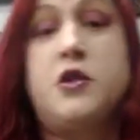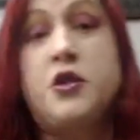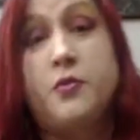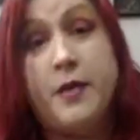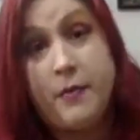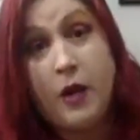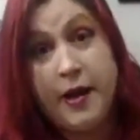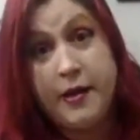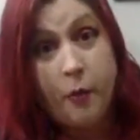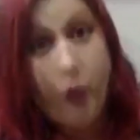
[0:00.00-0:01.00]

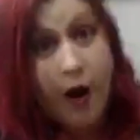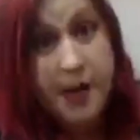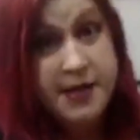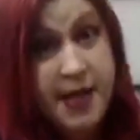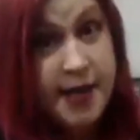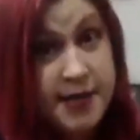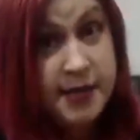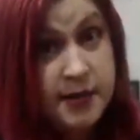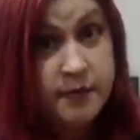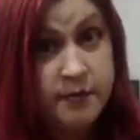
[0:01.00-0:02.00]
streamline the process.
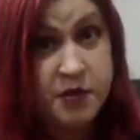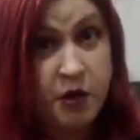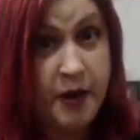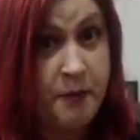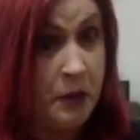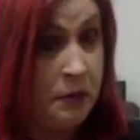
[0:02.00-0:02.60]
Sorry,